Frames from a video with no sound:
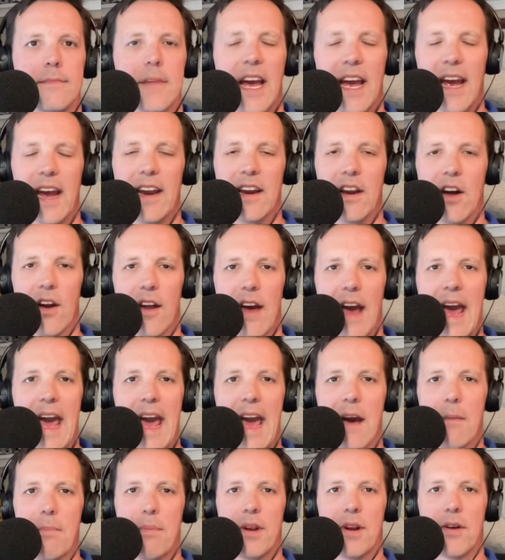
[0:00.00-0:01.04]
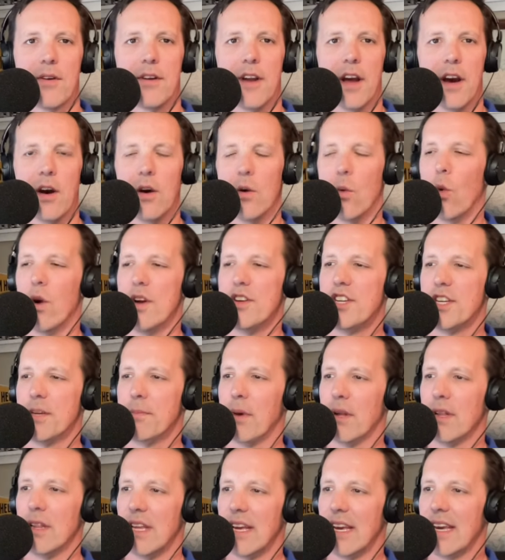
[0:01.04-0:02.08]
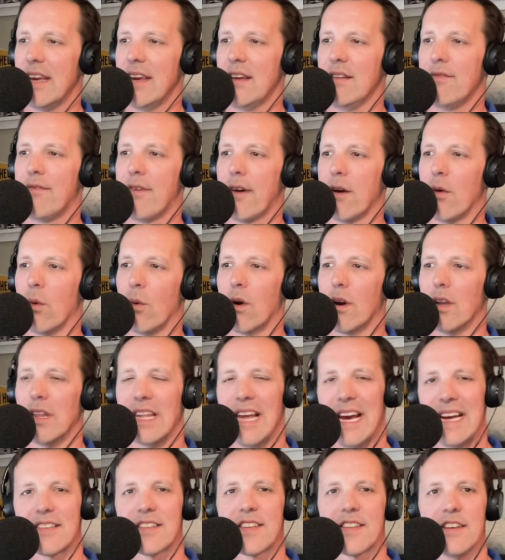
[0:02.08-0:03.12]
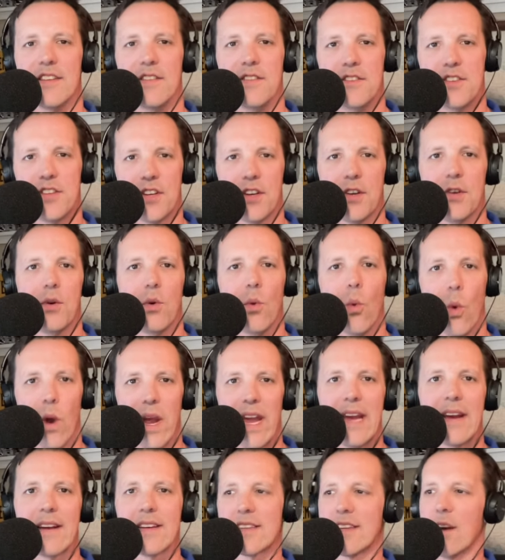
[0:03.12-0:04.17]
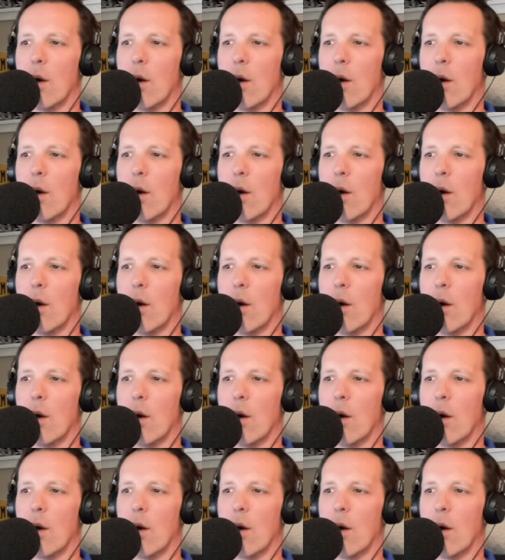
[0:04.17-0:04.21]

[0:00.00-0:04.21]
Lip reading: And on a happier note, would you believe we're less than 2 weeks